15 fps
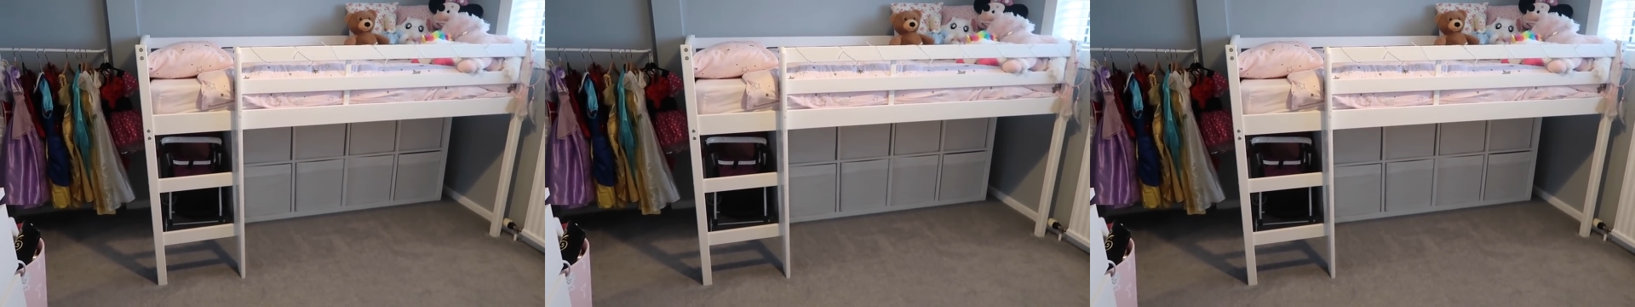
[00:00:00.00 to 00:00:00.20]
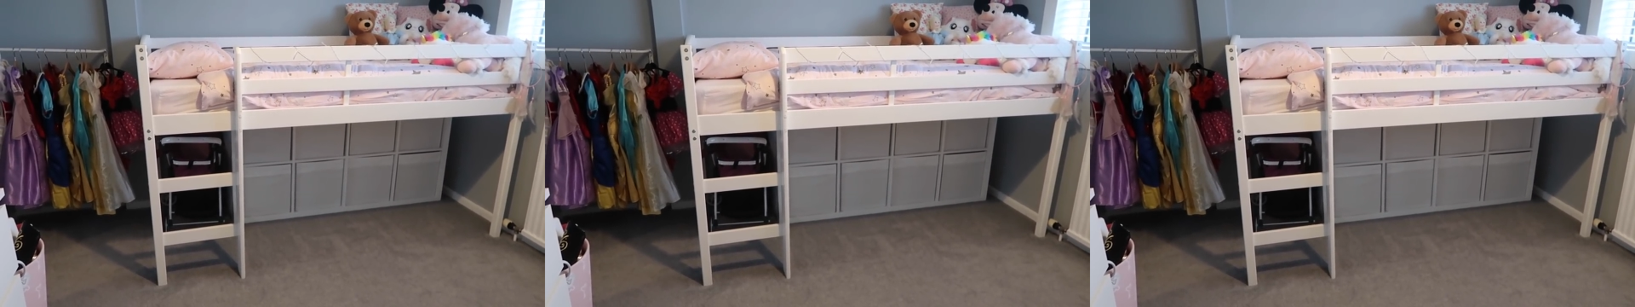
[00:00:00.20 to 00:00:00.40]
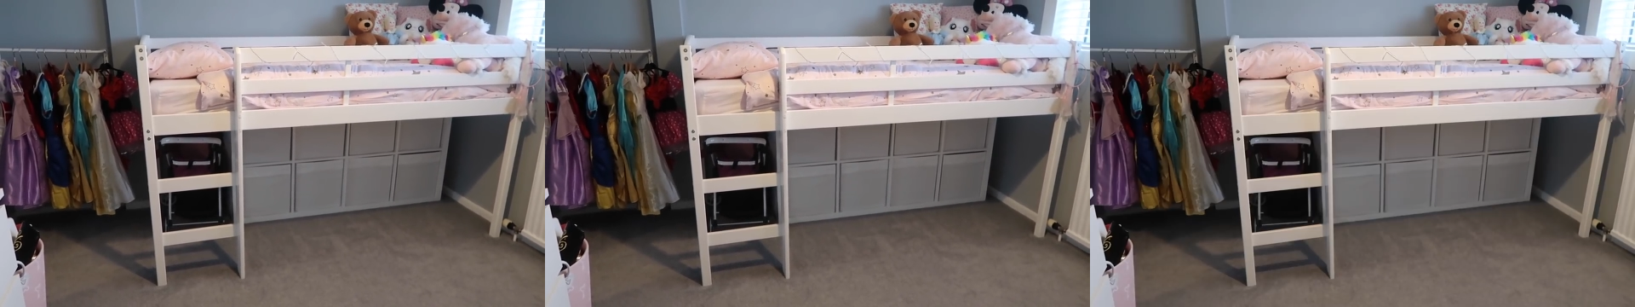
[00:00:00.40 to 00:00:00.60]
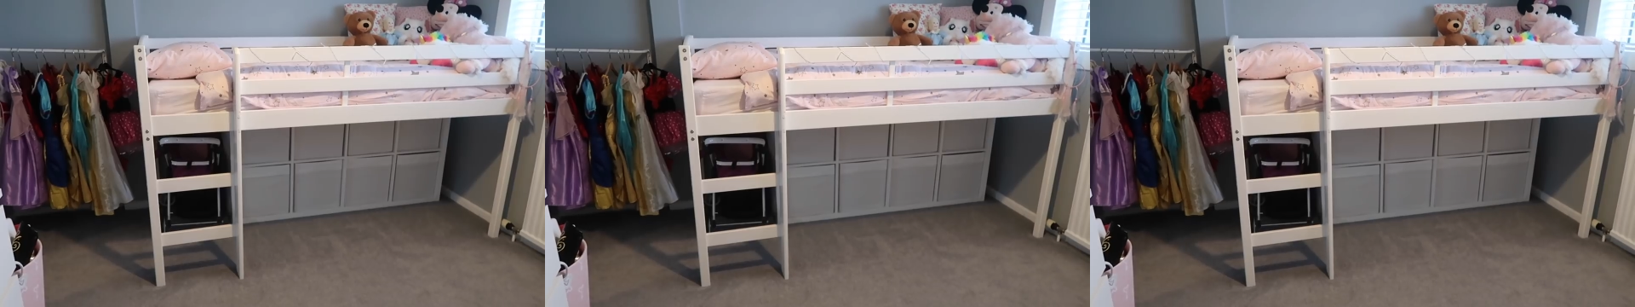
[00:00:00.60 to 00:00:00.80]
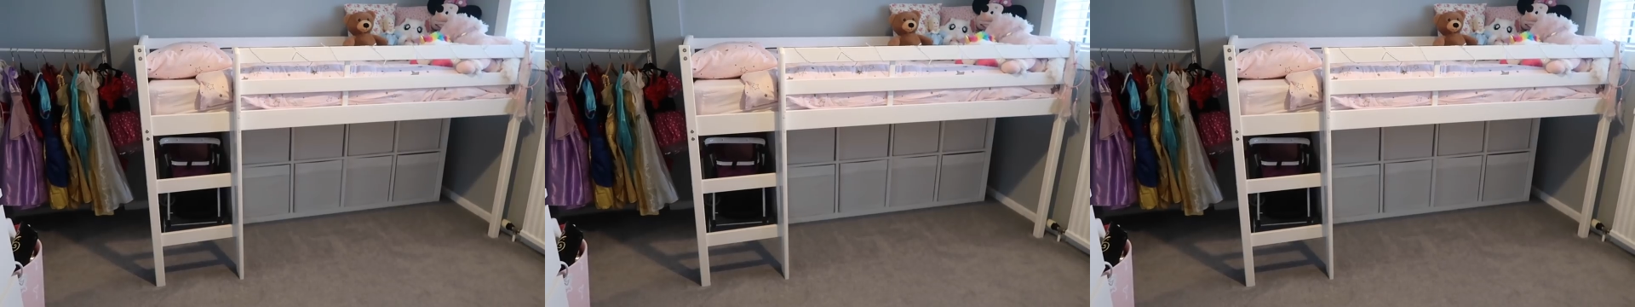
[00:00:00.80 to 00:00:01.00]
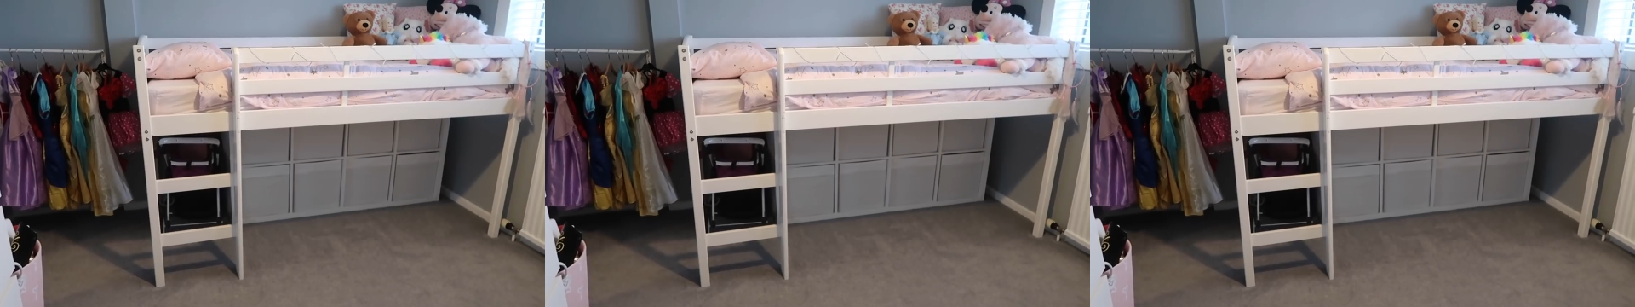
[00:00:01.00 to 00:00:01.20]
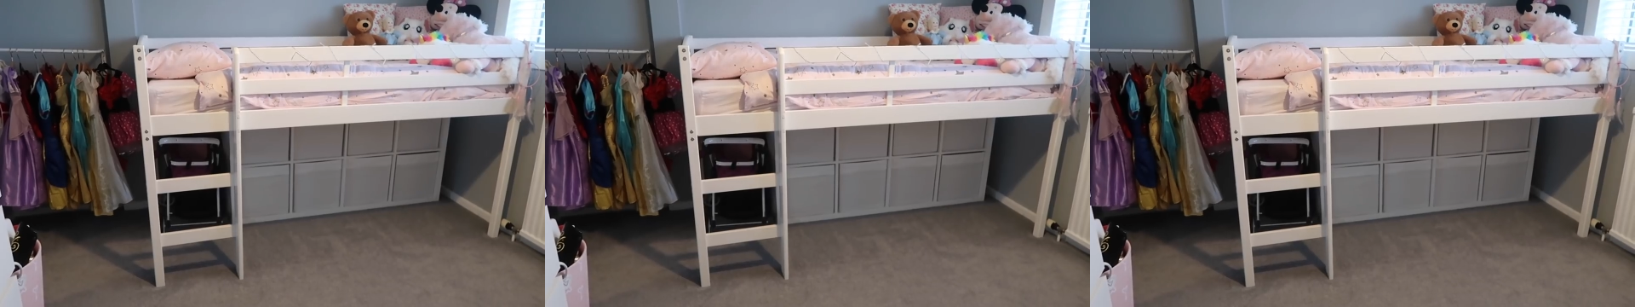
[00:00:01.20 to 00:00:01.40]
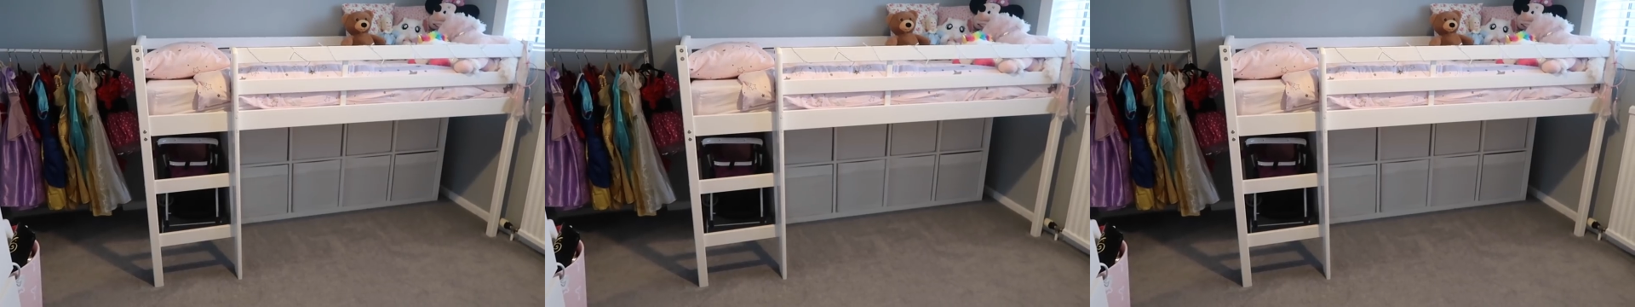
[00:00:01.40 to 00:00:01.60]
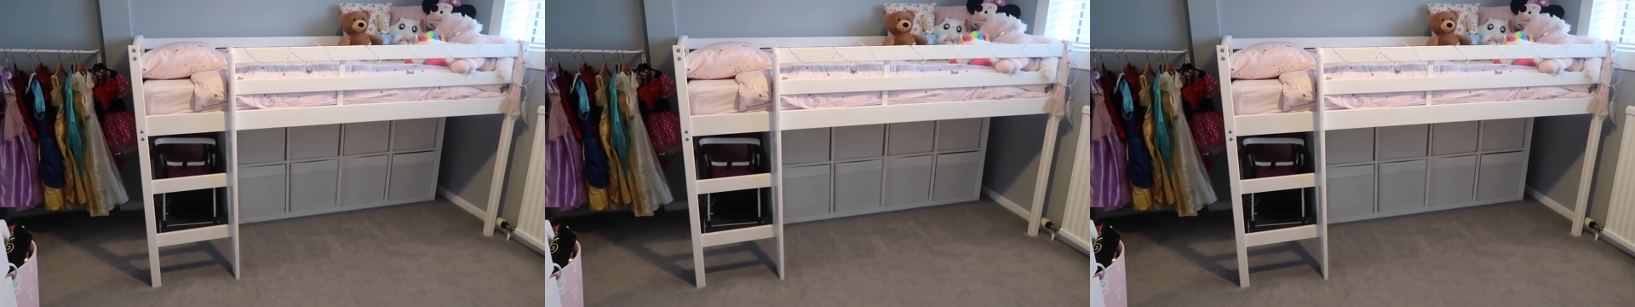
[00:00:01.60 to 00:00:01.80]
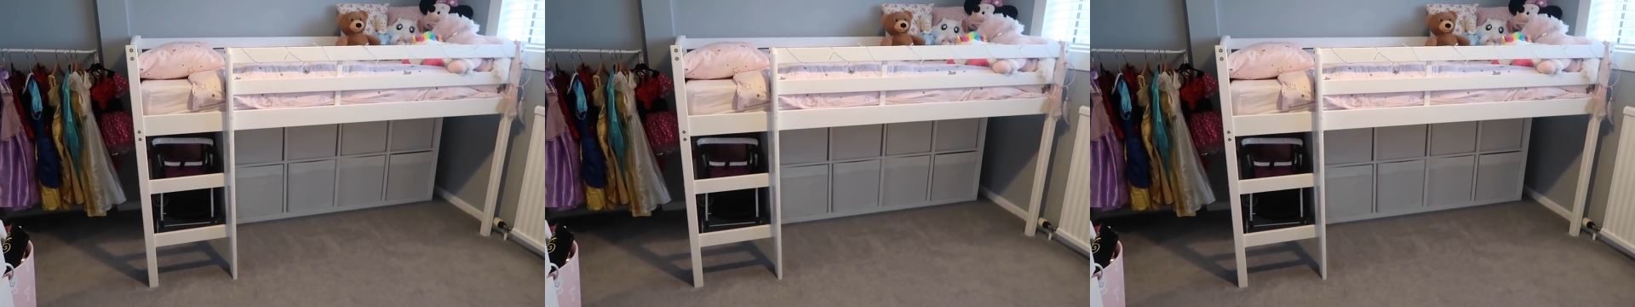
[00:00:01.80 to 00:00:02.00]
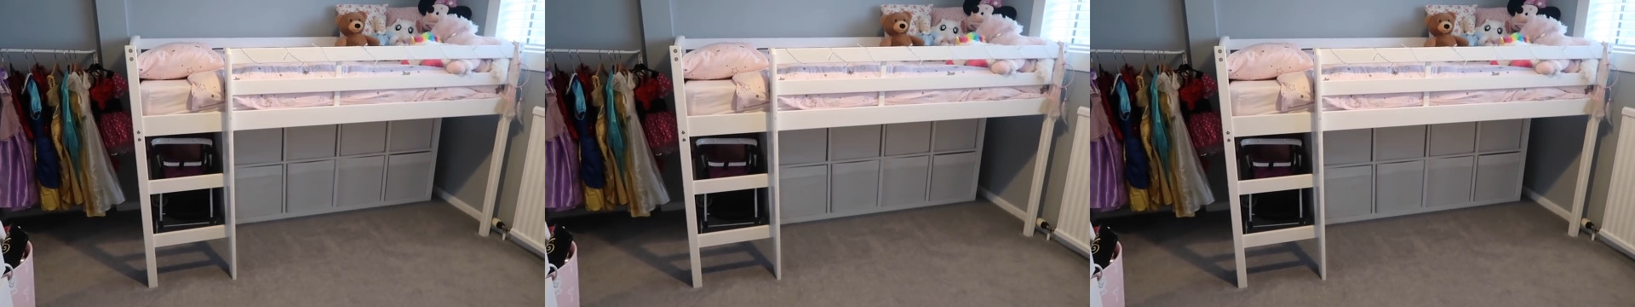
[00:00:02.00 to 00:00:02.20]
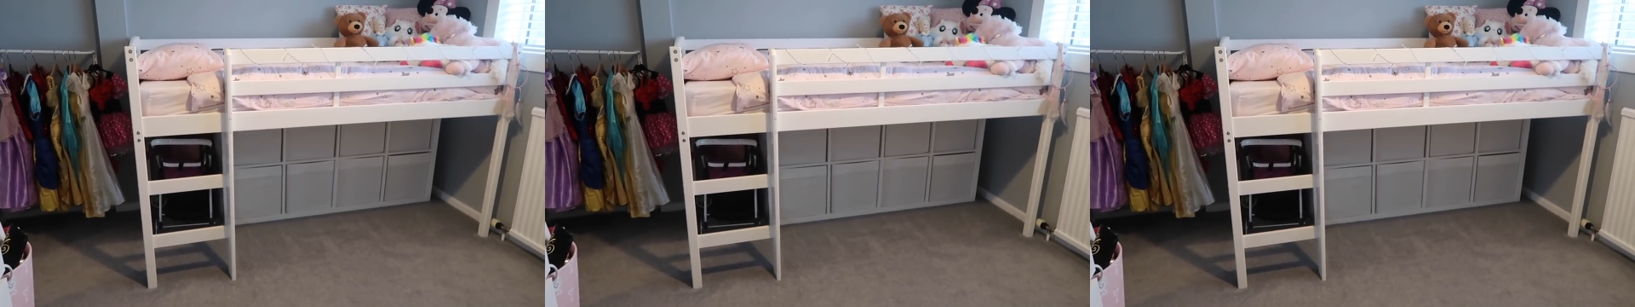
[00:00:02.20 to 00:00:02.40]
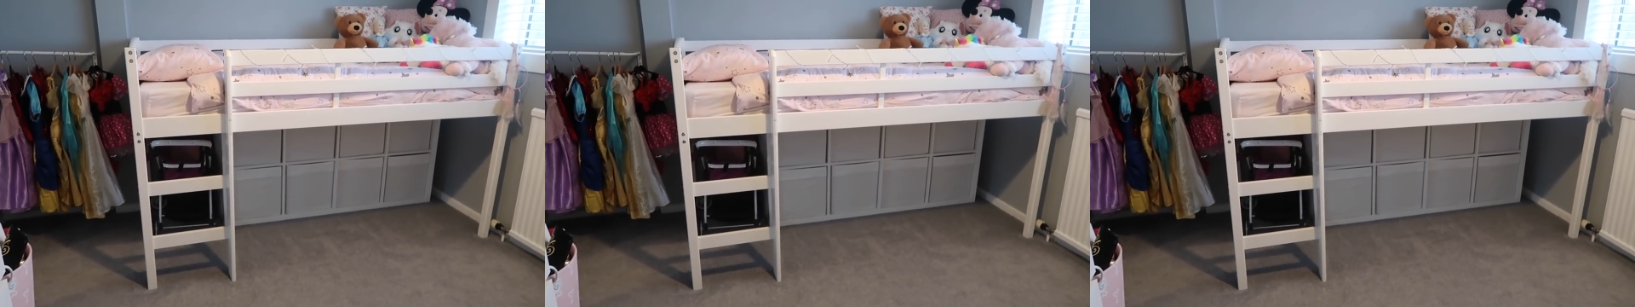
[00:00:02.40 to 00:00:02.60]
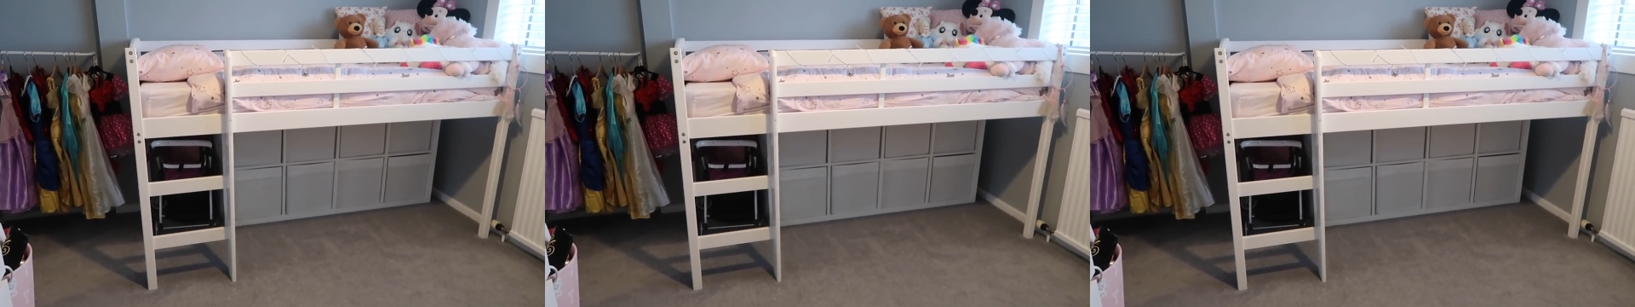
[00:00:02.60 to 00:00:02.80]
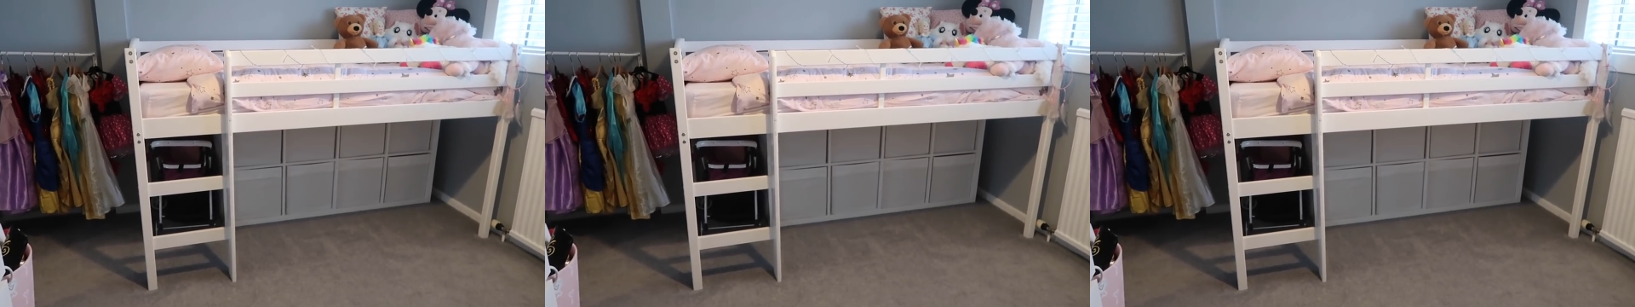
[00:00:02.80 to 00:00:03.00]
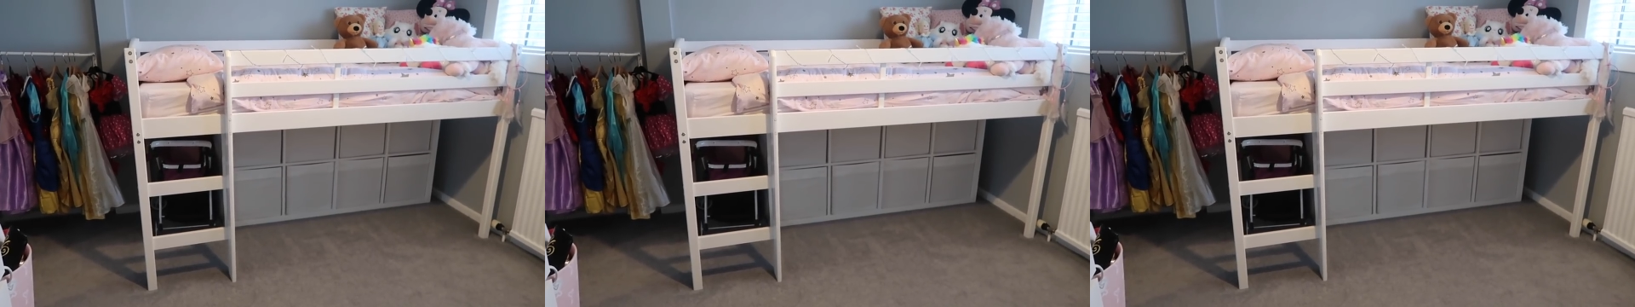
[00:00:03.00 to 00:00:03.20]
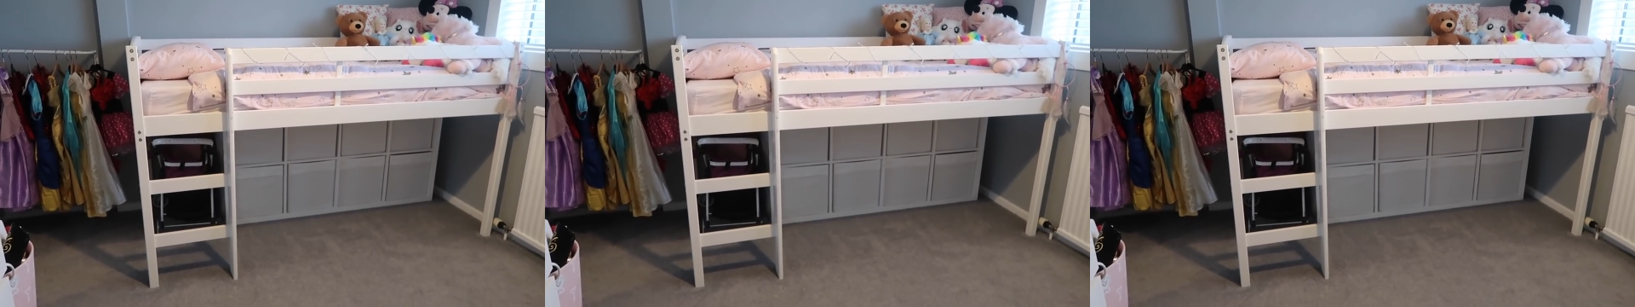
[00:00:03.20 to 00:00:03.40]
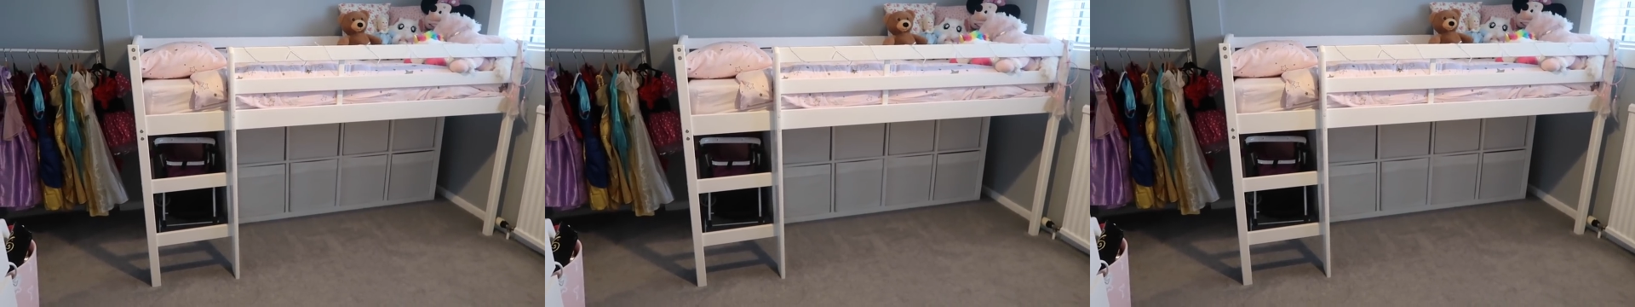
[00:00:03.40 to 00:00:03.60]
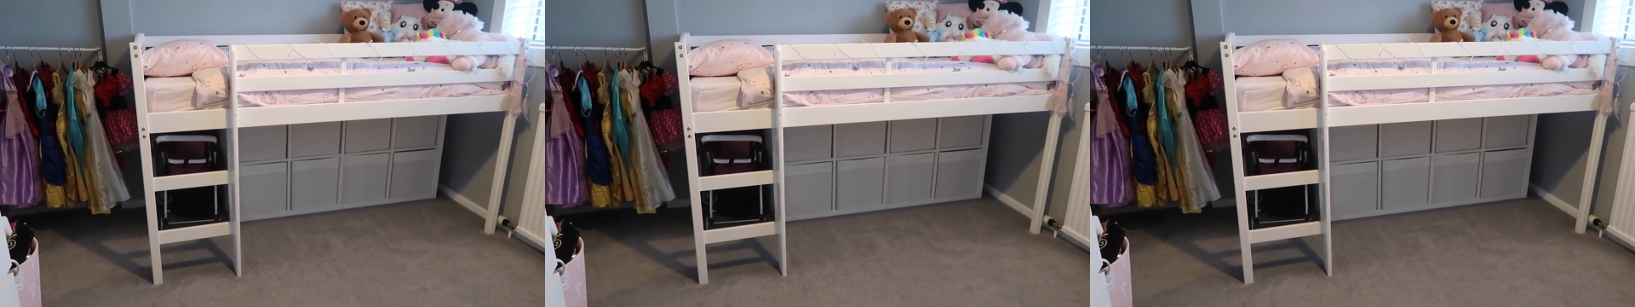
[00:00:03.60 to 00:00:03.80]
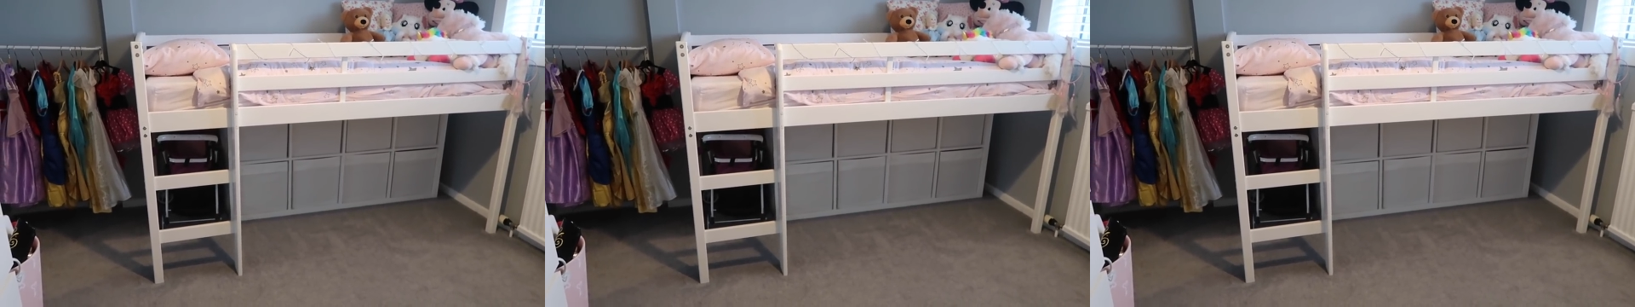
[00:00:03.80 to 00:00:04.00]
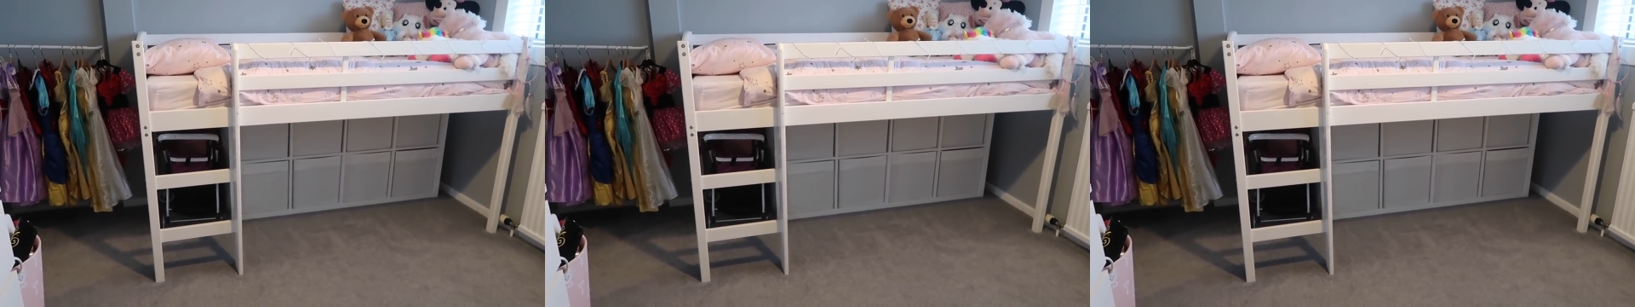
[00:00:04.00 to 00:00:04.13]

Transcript: No face is visible, so there are no lips to read.